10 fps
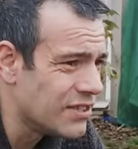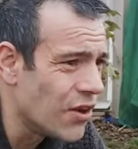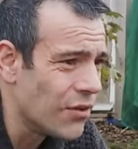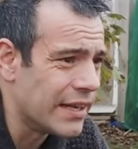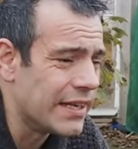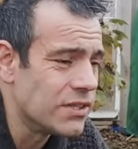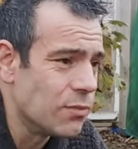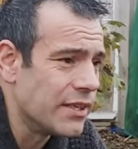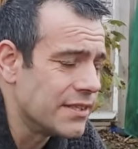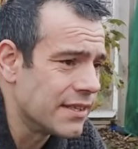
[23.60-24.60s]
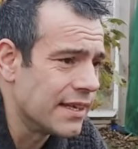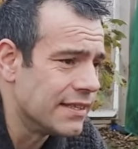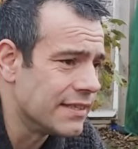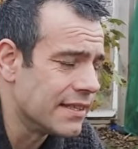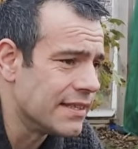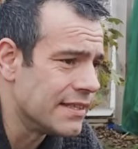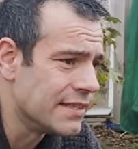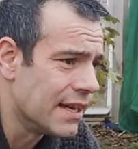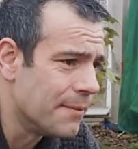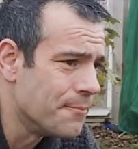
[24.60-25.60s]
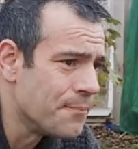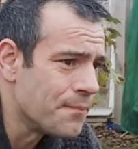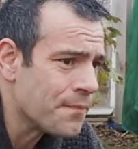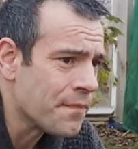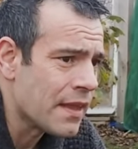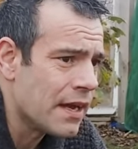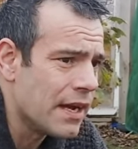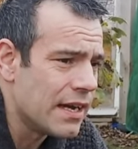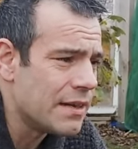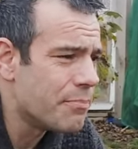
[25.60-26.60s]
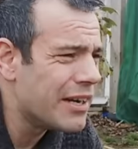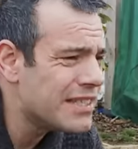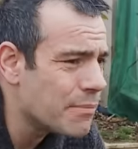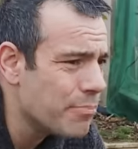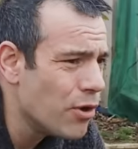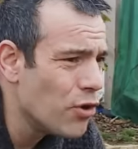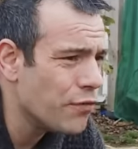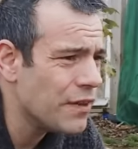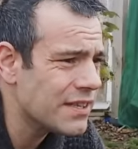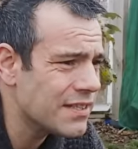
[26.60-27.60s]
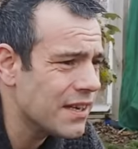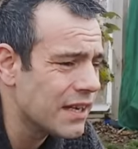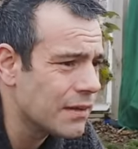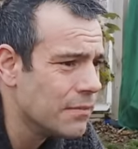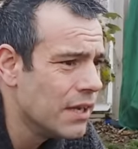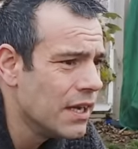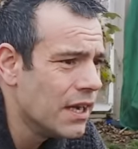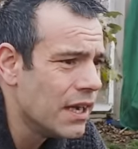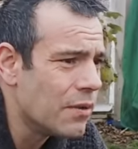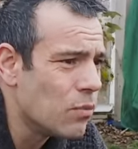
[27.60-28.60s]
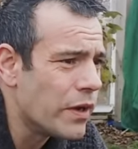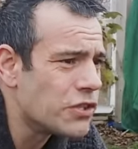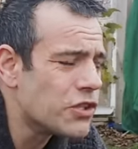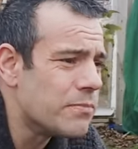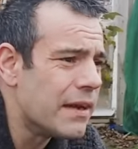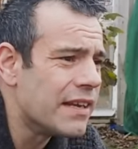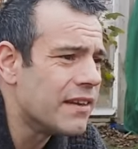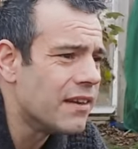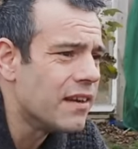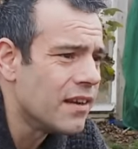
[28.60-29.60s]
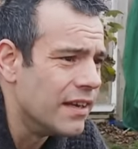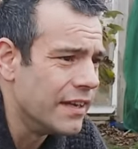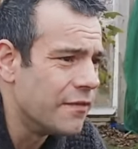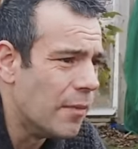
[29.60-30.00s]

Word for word: turning into winter, guys, and um, uh, but it's a perfect time in which to make leaf